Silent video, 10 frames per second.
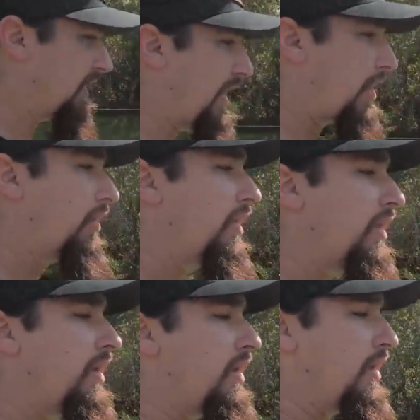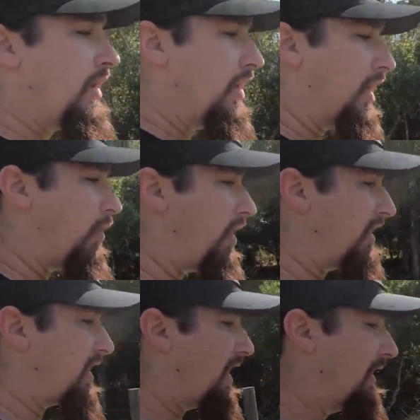now I want to
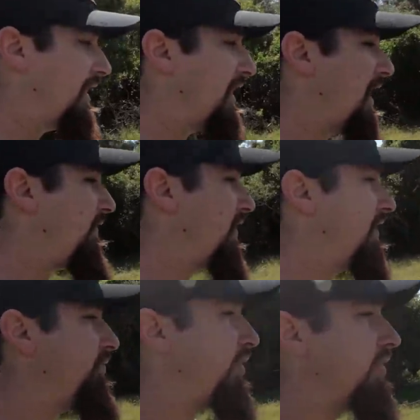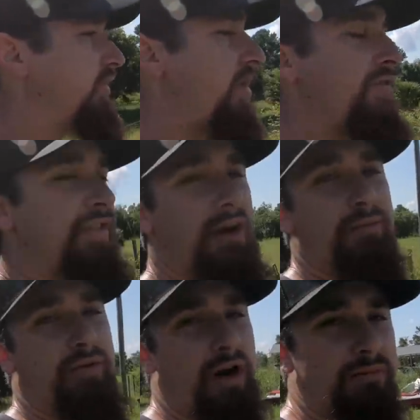kind of get everything pulled off that I'm
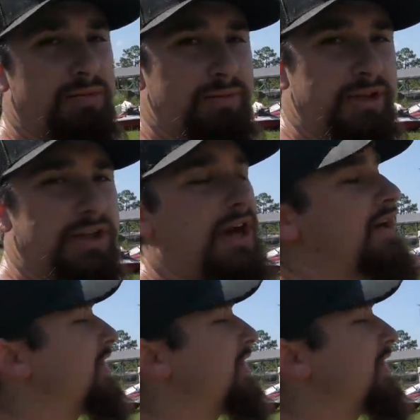probably not